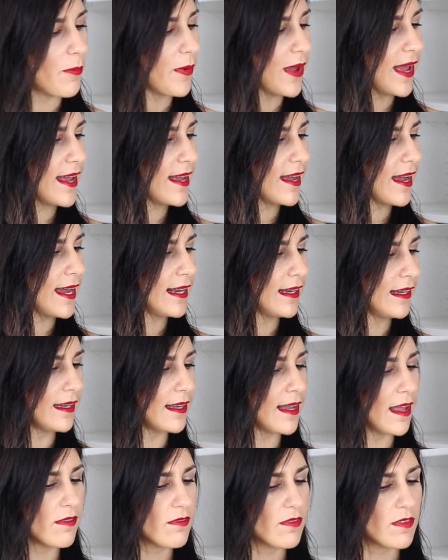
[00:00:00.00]
but I
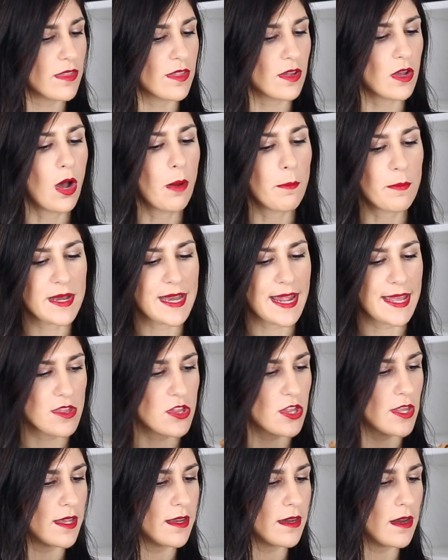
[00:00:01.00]
love the
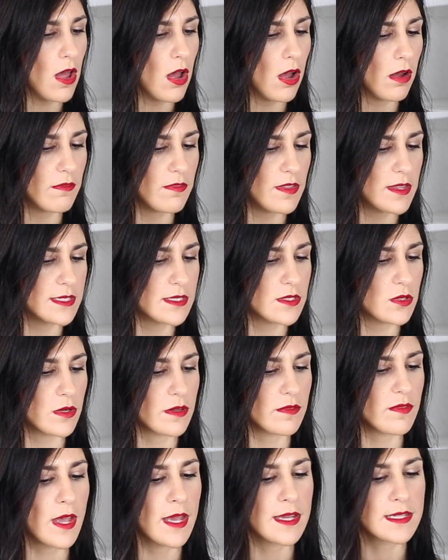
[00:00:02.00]
combination of this sort
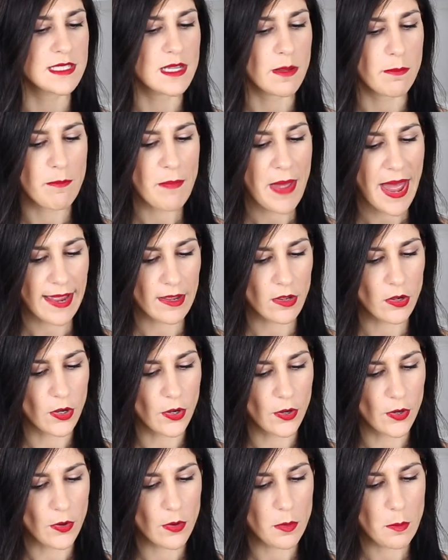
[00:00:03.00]
of
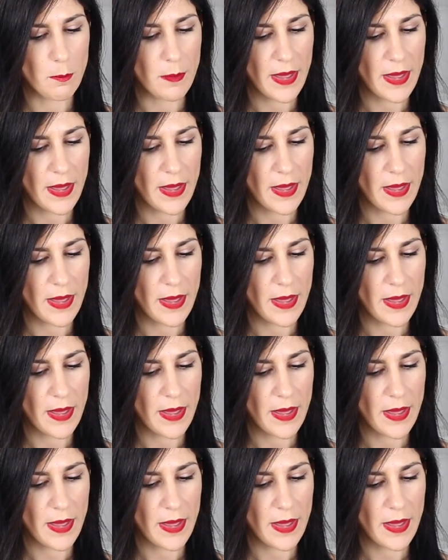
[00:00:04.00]
tobacco